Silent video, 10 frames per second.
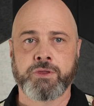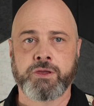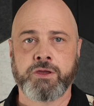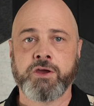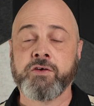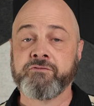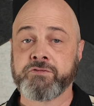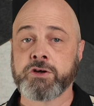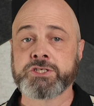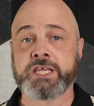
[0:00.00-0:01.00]

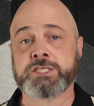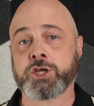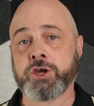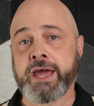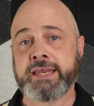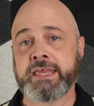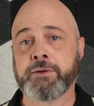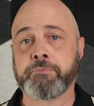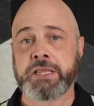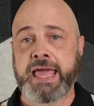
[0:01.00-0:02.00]
First, it's a good idea to
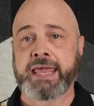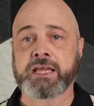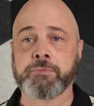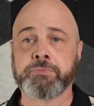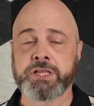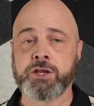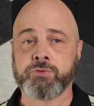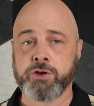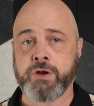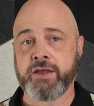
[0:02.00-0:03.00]
plan a complete
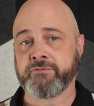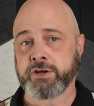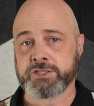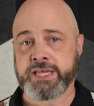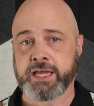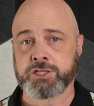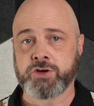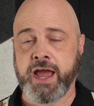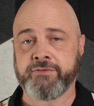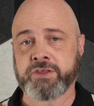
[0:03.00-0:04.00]
rewrite for your second
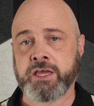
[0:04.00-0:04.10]
draft.